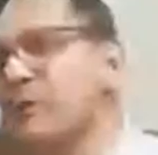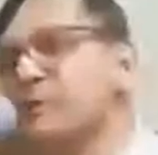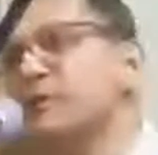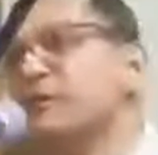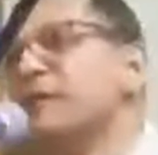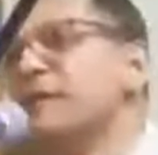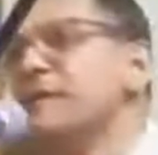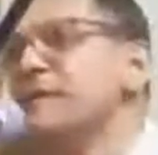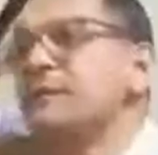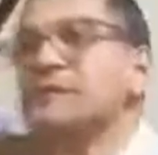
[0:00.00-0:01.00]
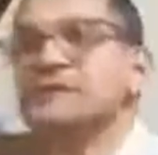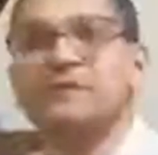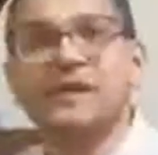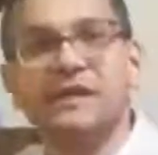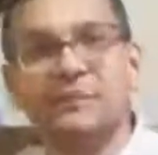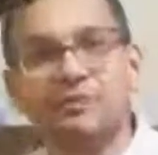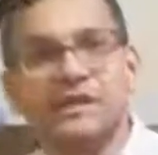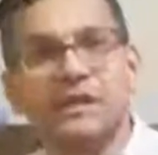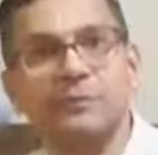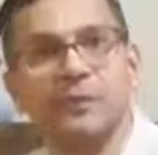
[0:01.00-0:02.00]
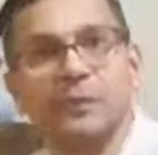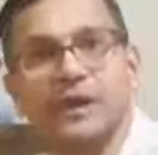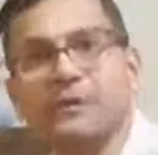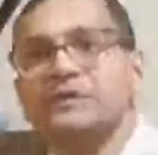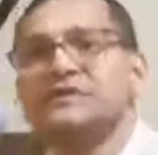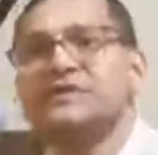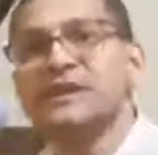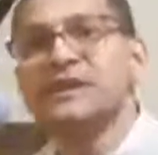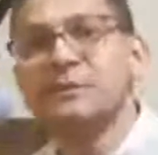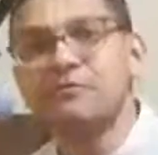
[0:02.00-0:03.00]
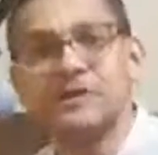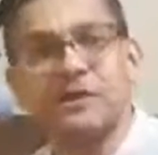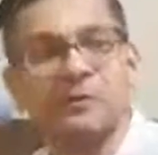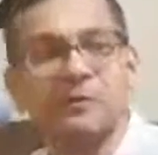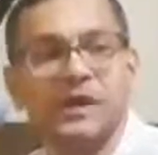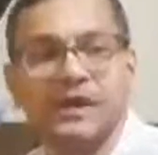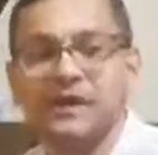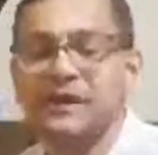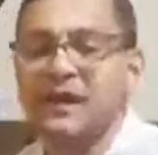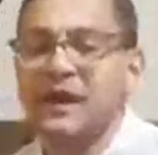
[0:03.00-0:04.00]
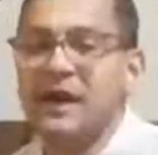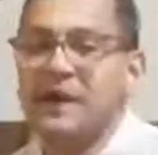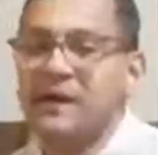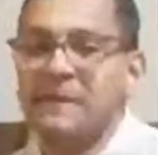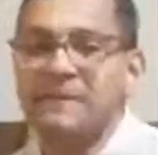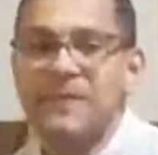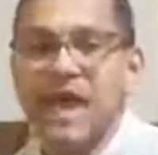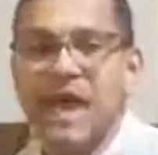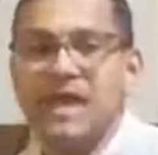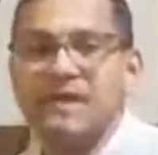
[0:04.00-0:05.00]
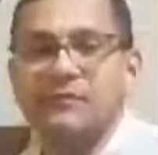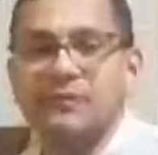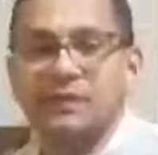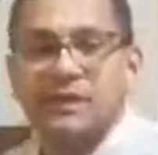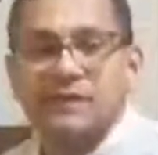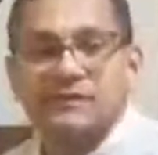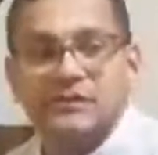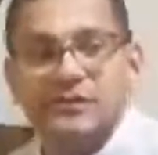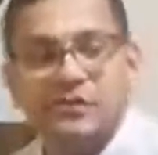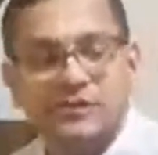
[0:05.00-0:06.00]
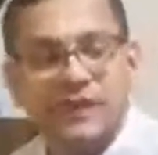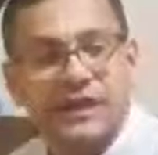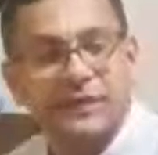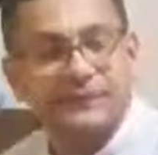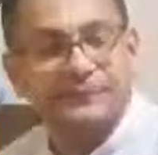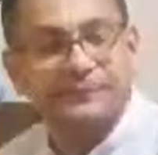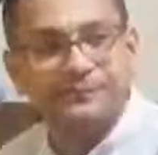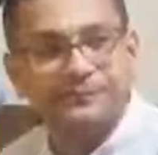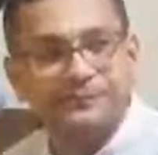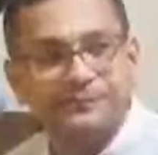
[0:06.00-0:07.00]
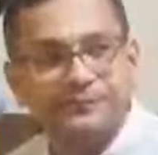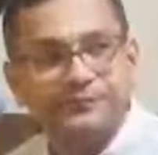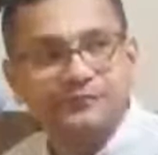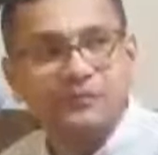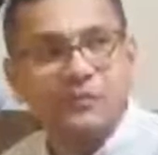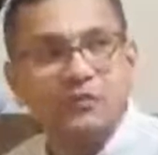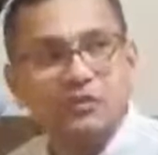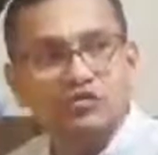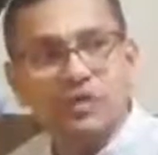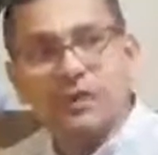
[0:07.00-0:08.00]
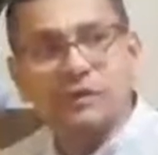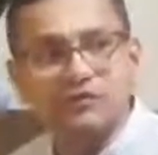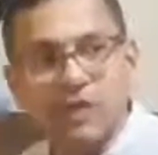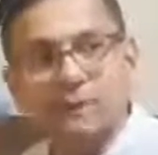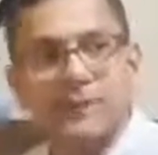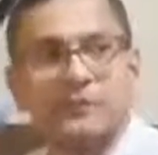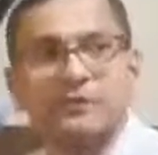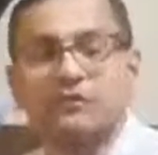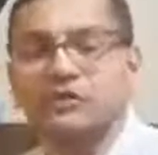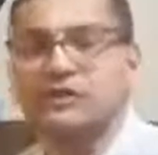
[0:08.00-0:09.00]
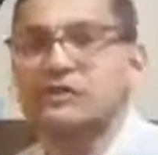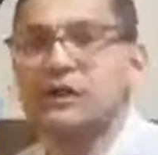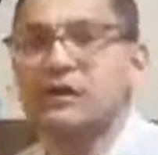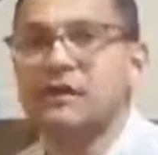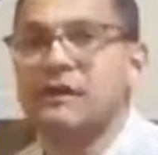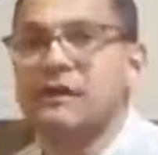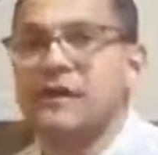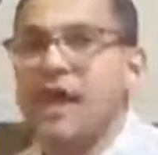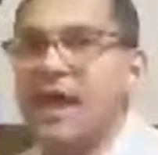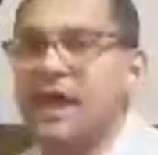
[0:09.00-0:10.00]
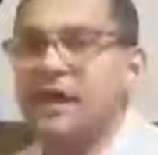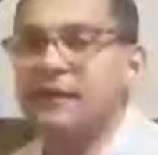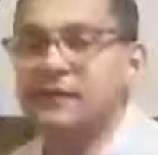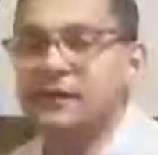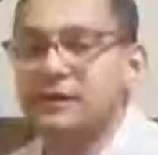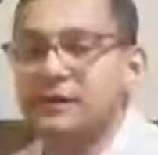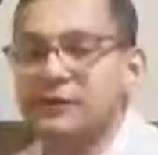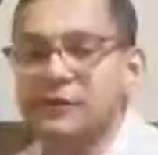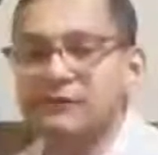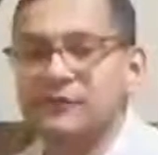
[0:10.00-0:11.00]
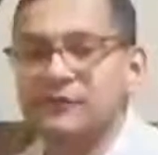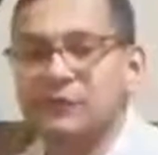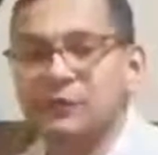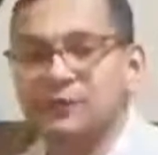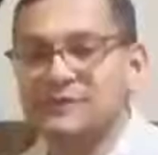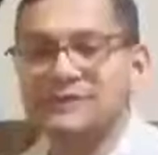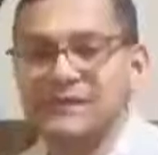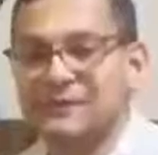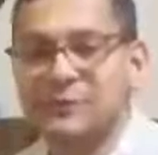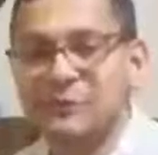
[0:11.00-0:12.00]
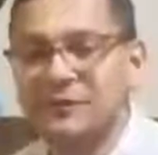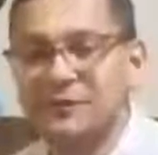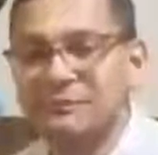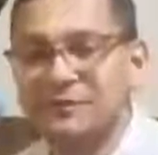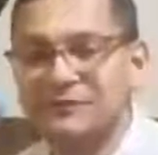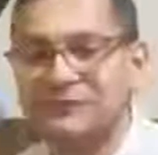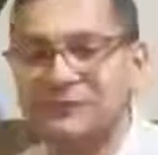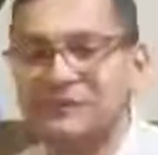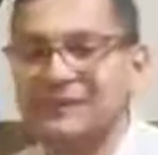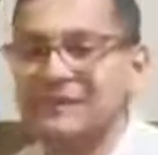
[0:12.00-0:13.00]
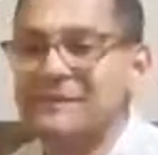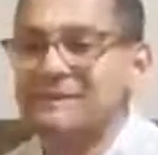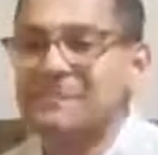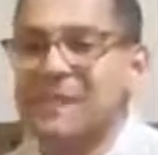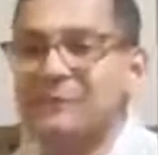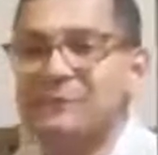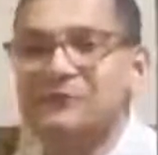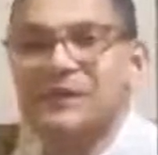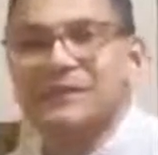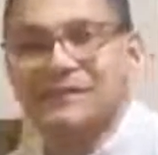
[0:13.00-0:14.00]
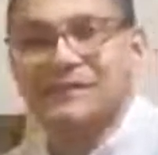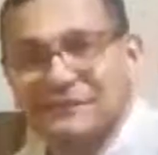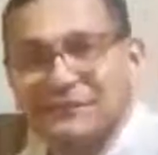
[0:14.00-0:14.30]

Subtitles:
We look presentable, we speak in a presentable way, we sing in a presentable way, and it really is, it's like we're trying to attract people to Krishna. And, if the soul is eternally blissful, then we should at least,